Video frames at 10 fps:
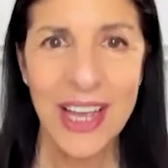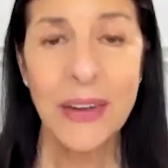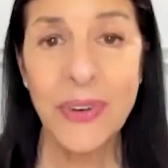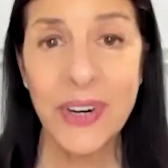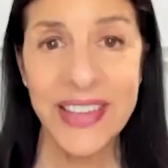
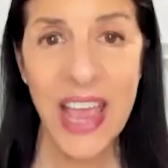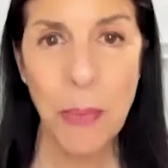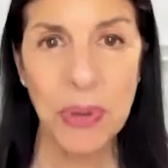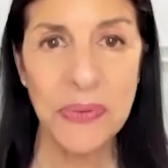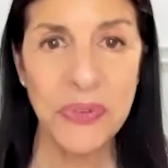For
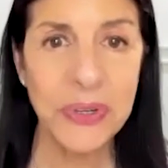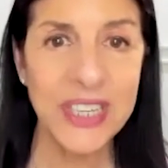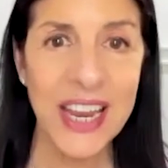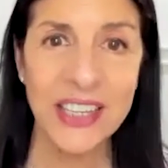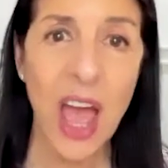example, if you
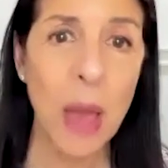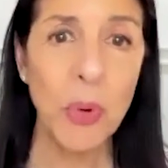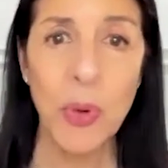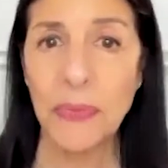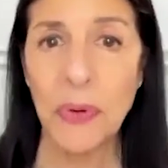take time
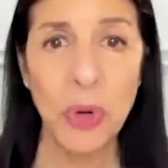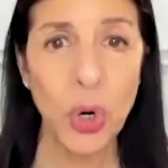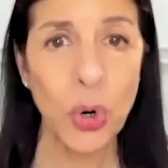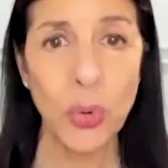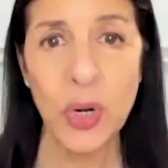away from your
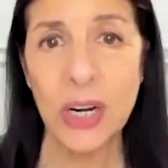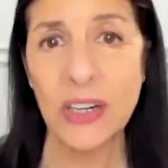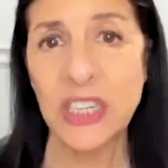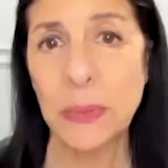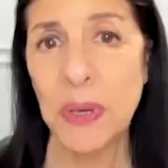career
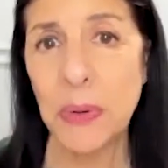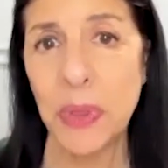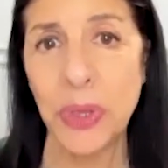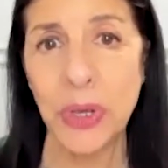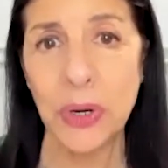to be
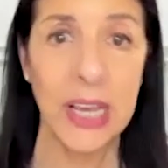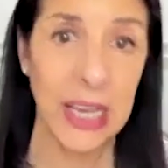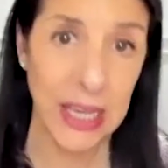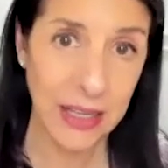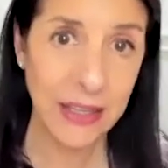with your
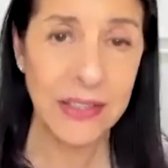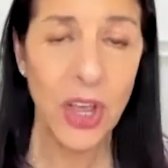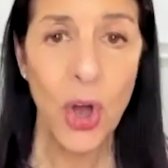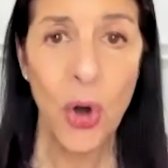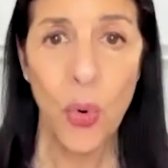kids
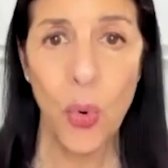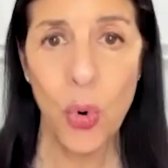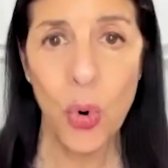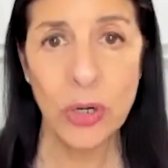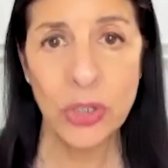
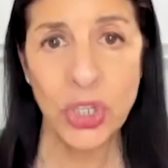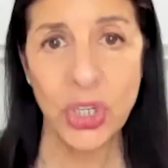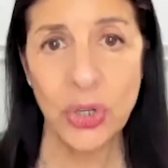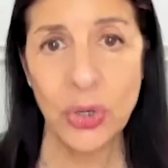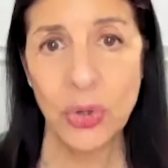or
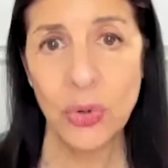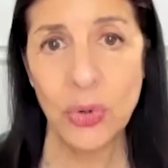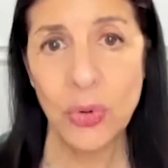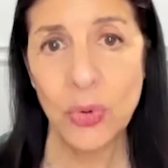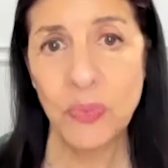
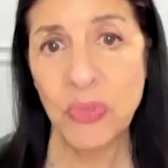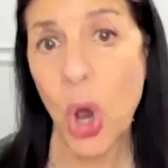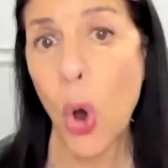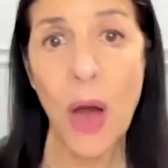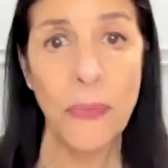to
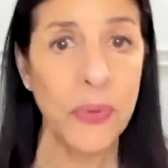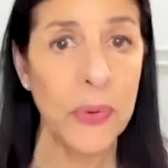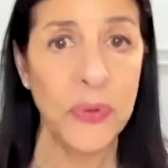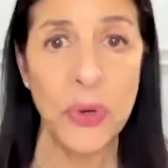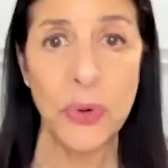go off for a
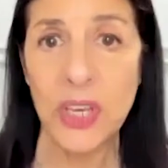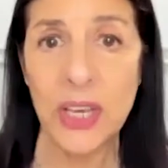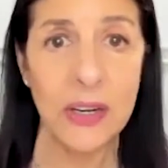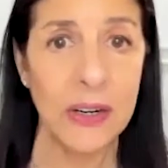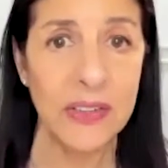few
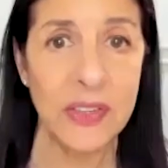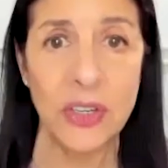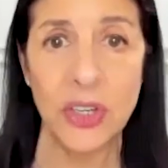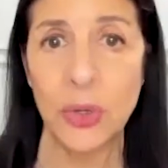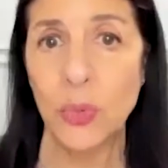years and
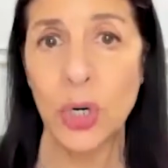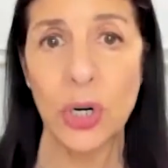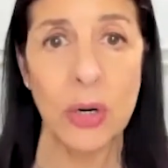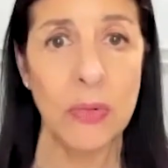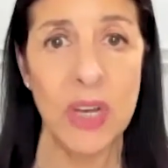do
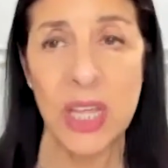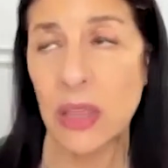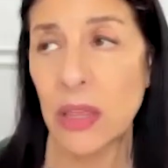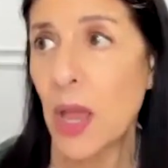work with